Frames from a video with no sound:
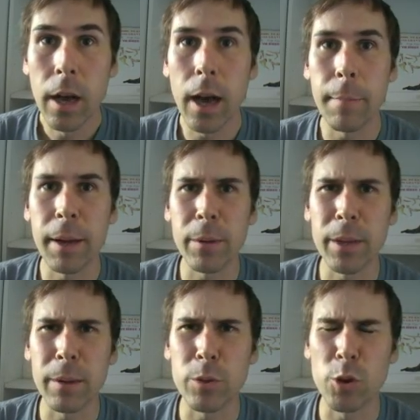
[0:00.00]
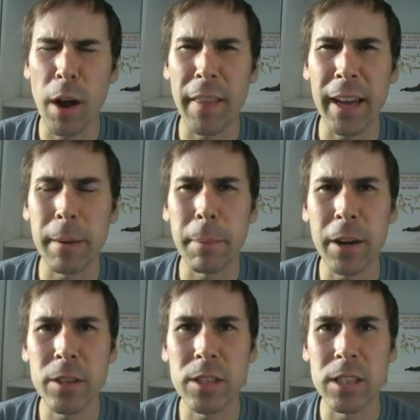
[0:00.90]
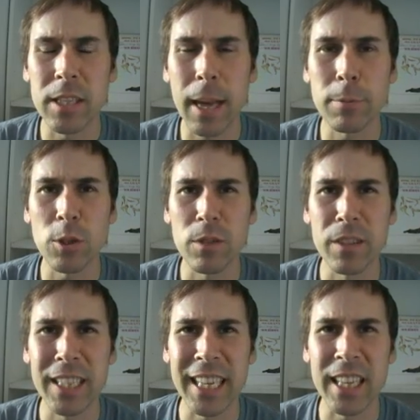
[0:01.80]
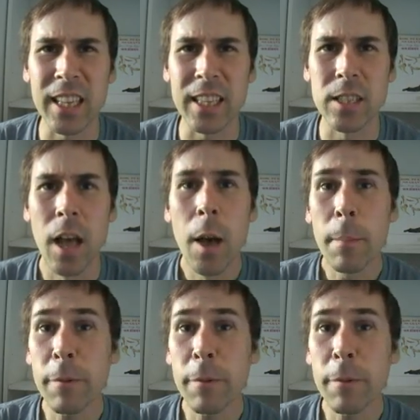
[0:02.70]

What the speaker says: Anyone that would draw that comparison is absolutely ridiculous.